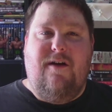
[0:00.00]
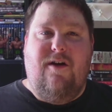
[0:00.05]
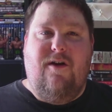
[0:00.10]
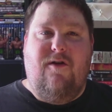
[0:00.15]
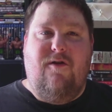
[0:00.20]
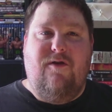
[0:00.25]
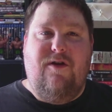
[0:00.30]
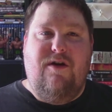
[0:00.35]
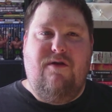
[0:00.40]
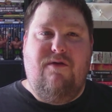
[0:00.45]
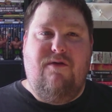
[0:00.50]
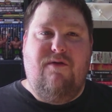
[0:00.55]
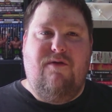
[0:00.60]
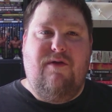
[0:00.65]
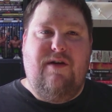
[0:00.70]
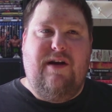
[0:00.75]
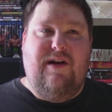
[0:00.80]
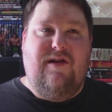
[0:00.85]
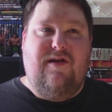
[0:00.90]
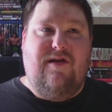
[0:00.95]

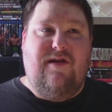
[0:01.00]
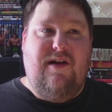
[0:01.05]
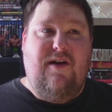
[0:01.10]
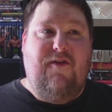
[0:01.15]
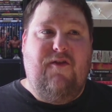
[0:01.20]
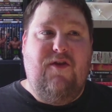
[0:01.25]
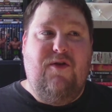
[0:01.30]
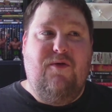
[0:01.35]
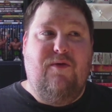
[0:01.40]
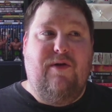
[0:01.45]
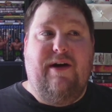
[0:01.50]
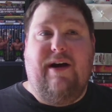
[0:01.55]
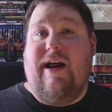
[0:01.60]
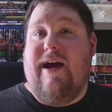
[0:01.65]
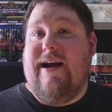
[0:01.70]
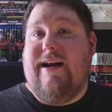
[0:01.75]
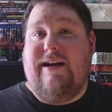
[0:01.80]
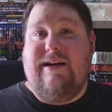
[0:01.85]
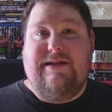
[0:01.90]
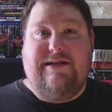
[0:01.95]
It's stuff you would
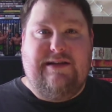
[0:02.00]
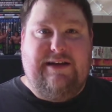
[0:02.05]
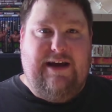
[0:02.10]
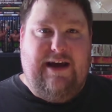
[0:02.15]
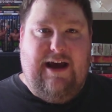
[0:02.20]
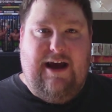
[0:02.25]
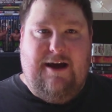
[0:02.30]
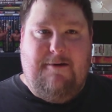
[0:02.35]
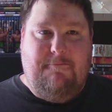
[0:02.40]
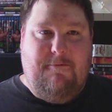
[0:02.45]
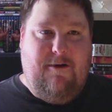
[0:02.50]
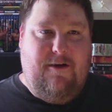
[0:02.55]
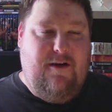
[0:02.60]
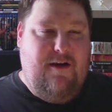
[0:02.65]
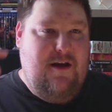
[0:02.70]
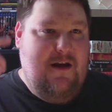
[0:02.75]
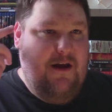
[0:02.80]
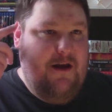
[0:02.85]
like to see happen.